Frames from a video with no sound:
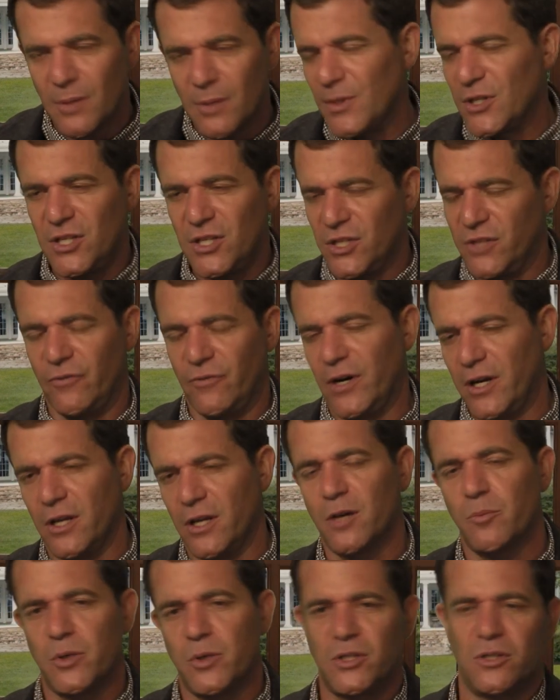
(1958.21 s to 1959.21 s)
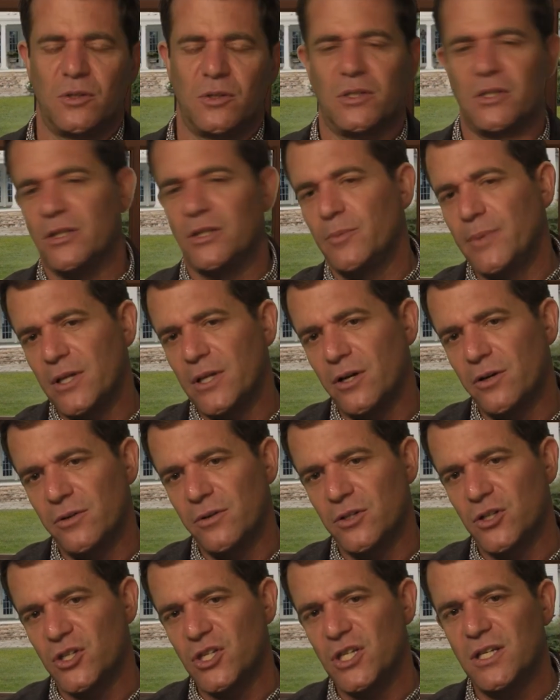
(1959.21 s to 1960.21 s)
I mean, she's very young, but it's a little bit younger
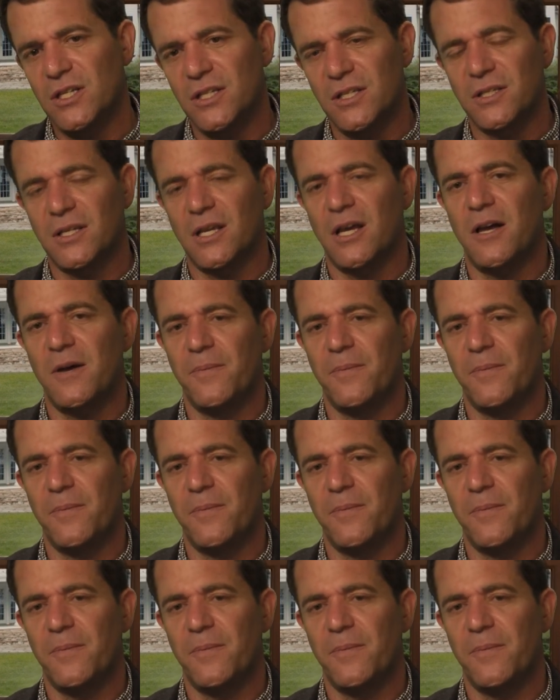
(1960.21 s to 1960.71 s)
than she is.